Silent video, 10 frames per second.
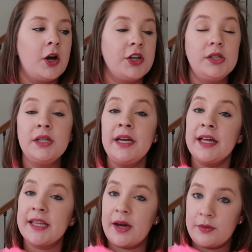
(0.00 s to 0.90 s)
Are you gonna
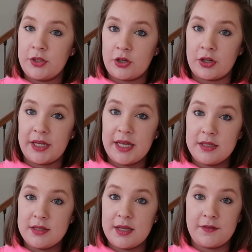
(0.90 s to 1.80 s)
allow your
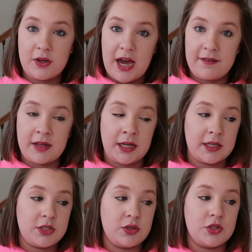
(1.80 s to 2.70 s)
kids, if you have
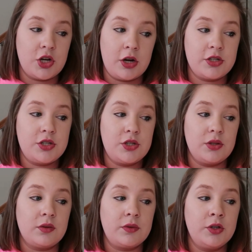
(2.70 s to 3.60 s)
any, to charge
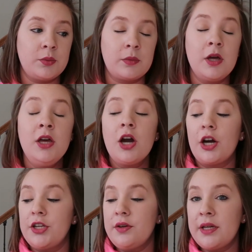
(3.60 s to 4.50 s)
to the room?
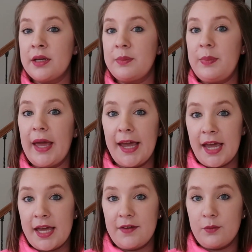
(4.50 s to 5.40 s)
Are you gonna
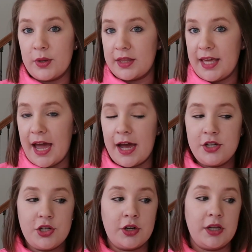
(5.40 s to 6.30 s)
pay with
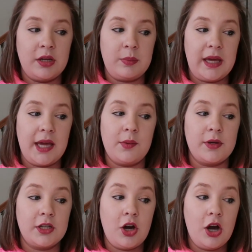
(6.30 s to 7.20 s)
cash or are you gonna pay
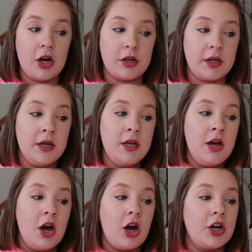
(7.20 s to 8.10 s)
with a card?
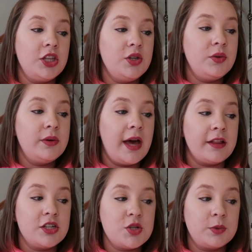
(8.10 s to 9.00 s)
Are you
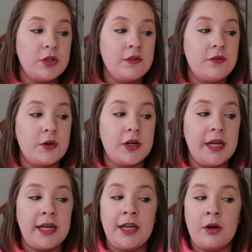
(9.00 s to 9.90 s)
eligible for
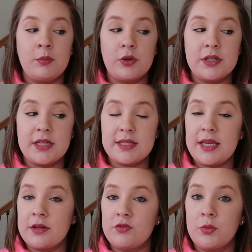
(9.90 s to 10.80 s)
any onboard
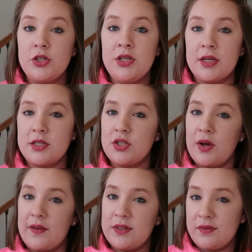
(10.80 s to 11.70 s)
discounts for merchandise? Do
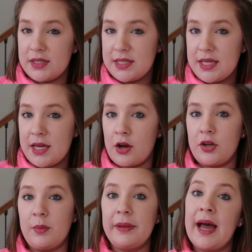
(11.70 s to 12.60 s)
you have DVC? Are
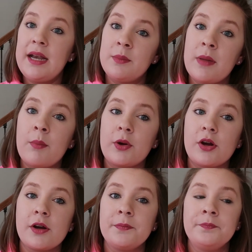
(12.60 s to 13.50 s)
you a platinum
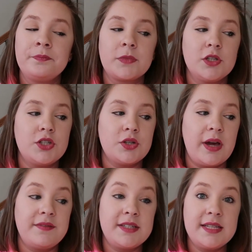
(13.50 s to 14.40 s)
member? Do you
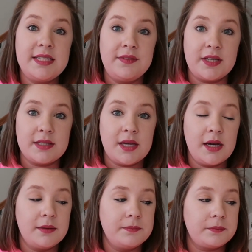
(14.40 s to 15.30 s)
have a Disney visa?